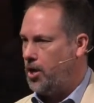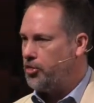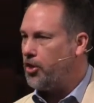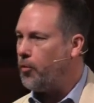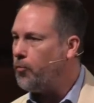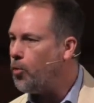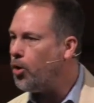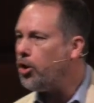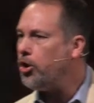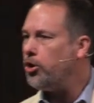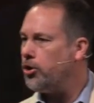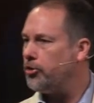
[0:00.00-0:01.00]
The
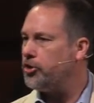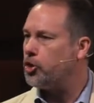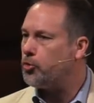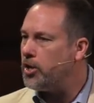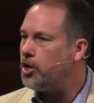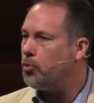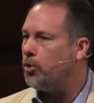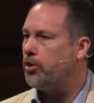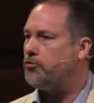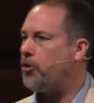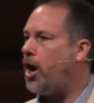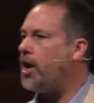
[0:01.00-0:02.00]
word, the Greek word
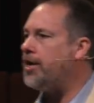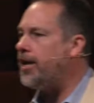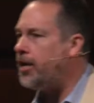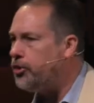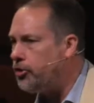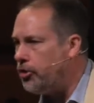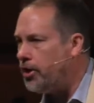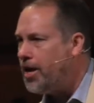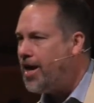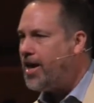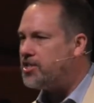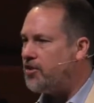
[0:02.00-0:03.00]
for unhindered,
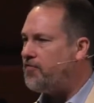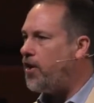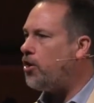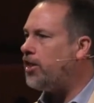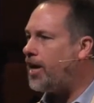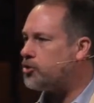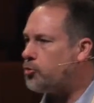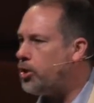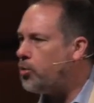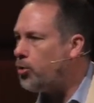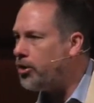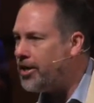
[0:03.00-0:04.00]
is the very last
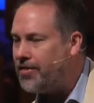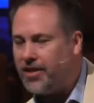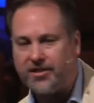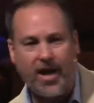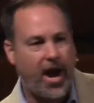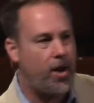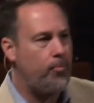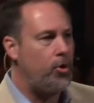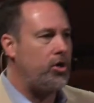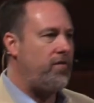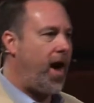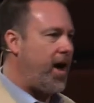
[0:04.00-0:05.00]
Greek word in the entire
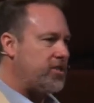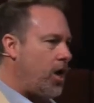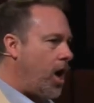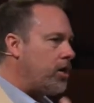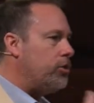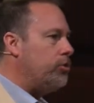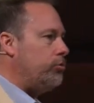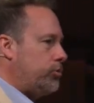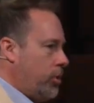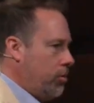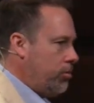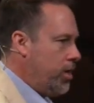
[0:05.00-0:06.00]
book of Acts,
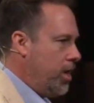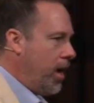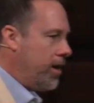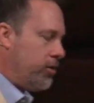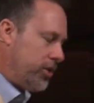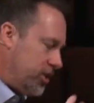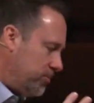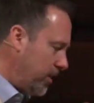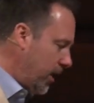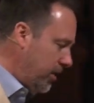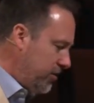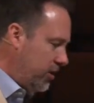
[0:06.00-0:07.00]
akaluto. I know that doesn't mean
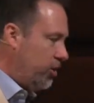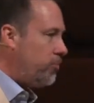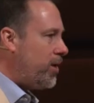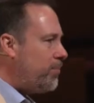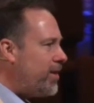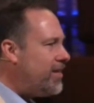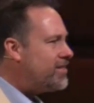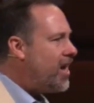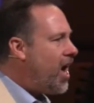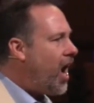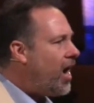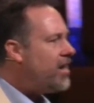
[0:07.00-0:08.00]
anything to you, but it means
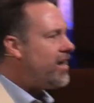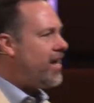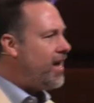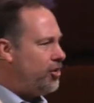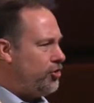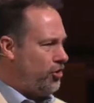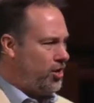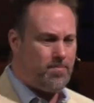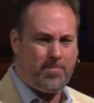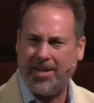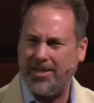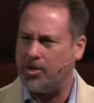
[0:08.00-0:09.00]
unhindered. It
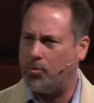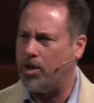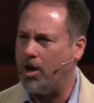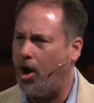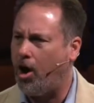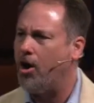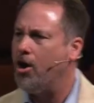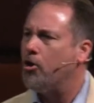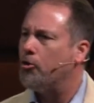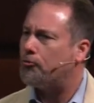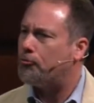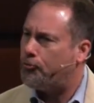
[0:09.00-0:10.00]
means that we are
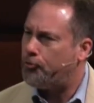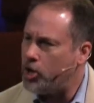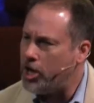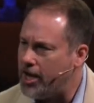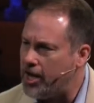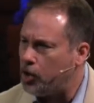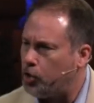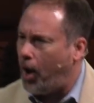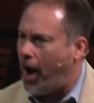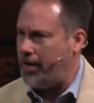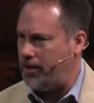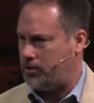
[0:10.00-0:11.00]
free in
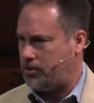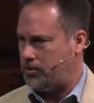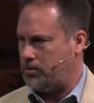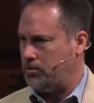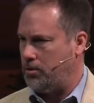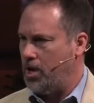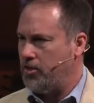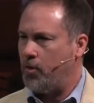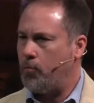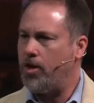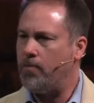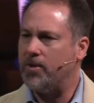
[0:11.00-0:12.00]
Christ, that
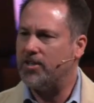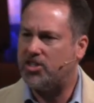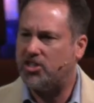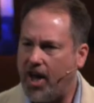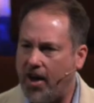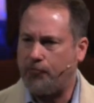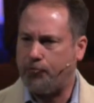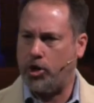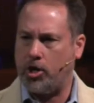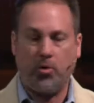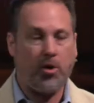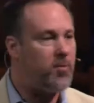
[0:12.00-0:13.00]
we have been set
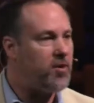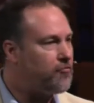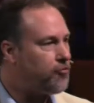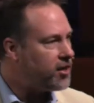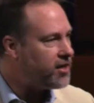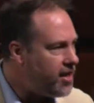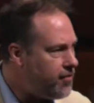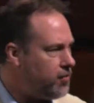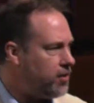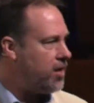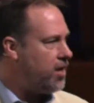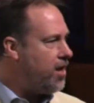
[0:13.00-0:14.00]
free, we've been
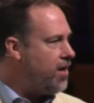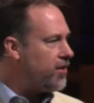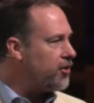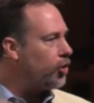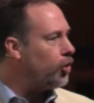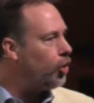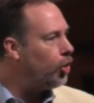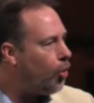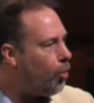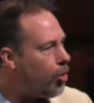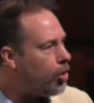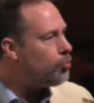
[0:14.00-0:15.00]
forgiven, that the
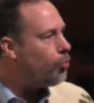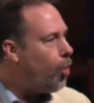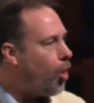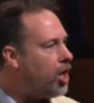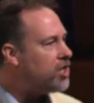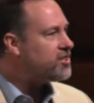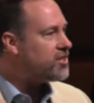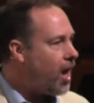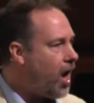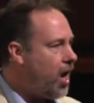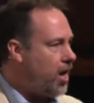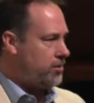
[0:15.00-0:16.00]
Lord wants
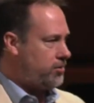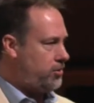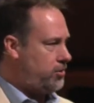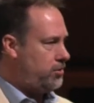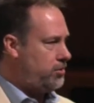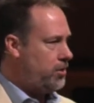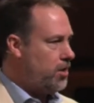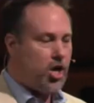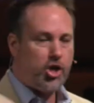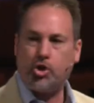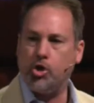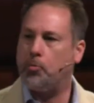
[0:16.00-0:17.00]
us
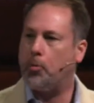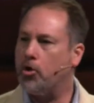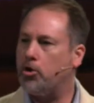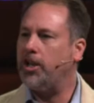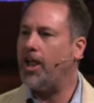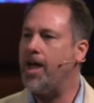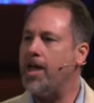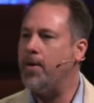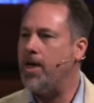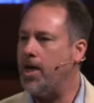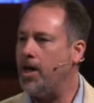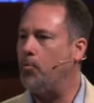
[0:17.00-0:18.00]
to proclaim
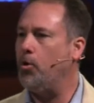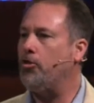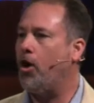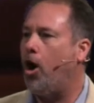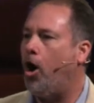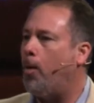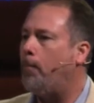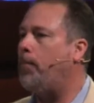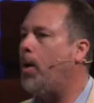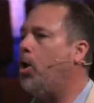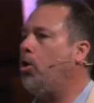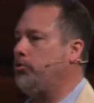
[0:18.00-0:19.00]
Him with all
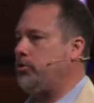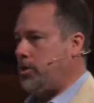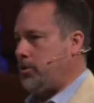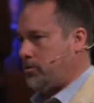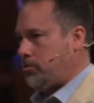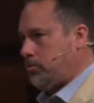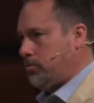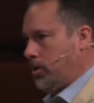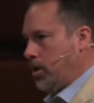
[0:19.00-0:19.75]
boldness.